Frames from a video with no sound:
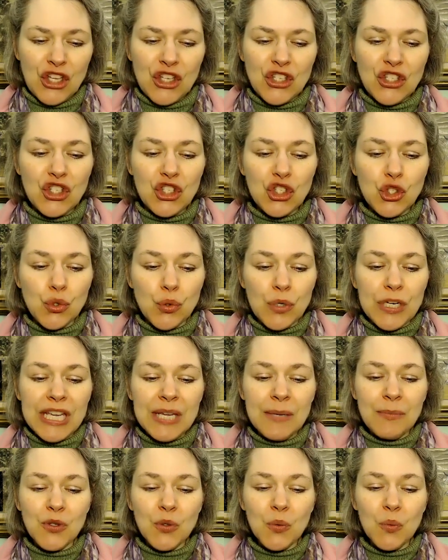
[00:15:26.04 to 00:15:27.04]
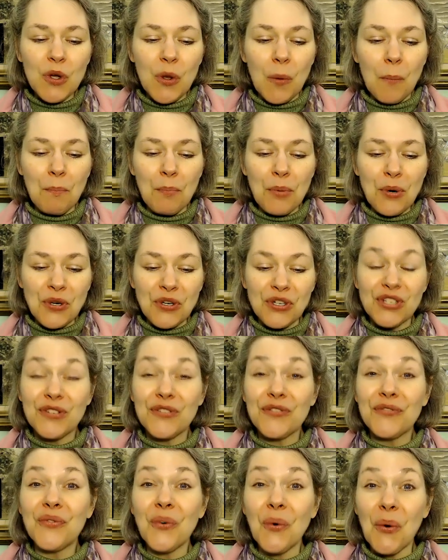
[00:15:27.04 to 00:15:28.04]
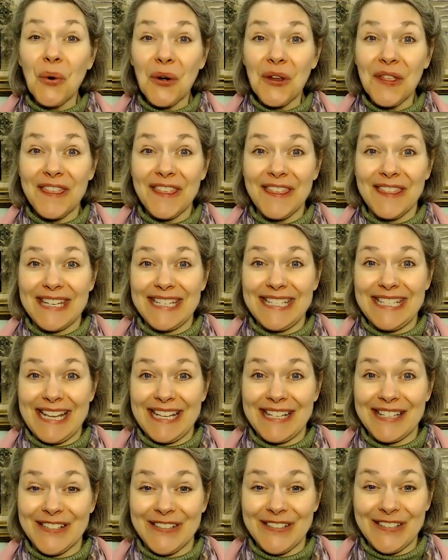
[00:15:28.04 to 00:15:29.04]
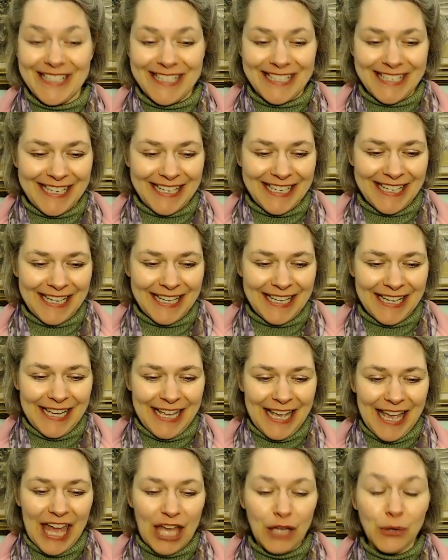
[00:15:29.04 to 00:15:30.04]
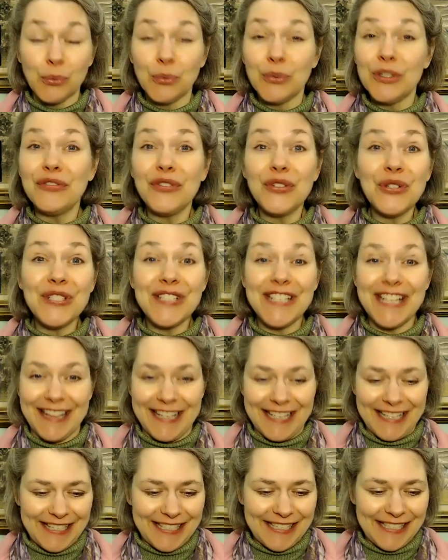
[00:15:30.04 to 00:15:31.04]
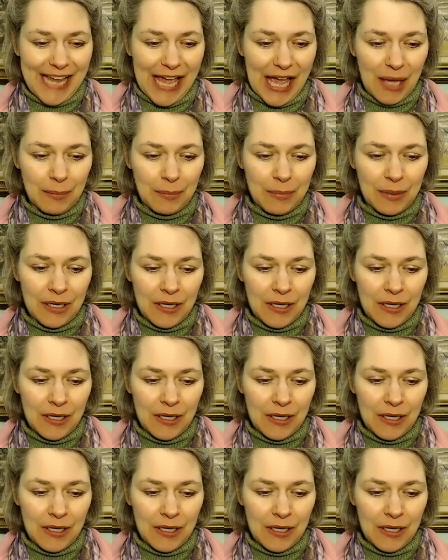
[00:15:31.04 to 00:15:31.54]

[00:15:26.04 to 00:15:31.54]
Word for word: Streams will burst forth in the desert and rivers in the steppe.